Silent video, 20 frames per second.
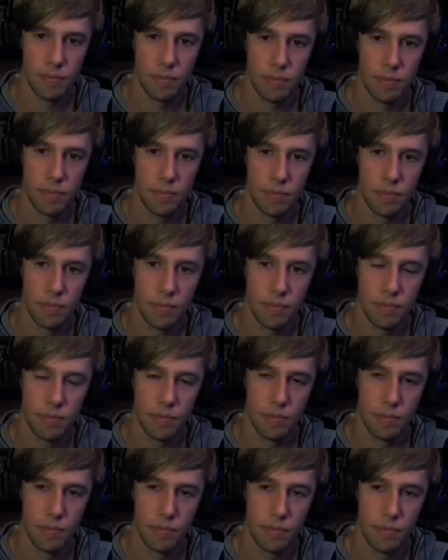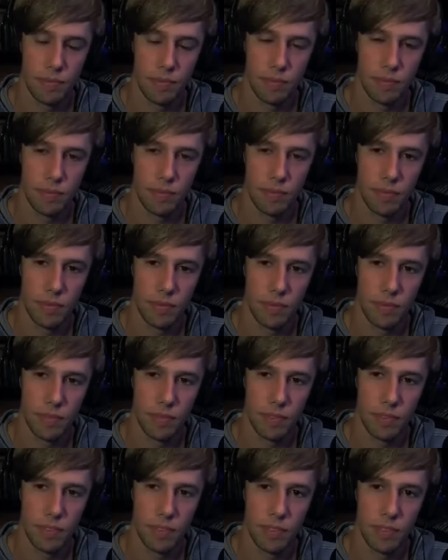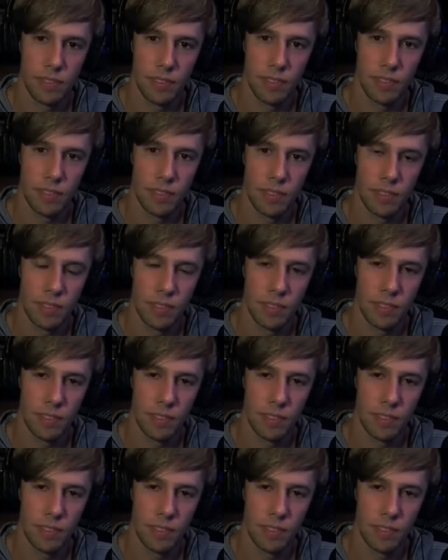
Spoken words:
No one is speaking in this clip.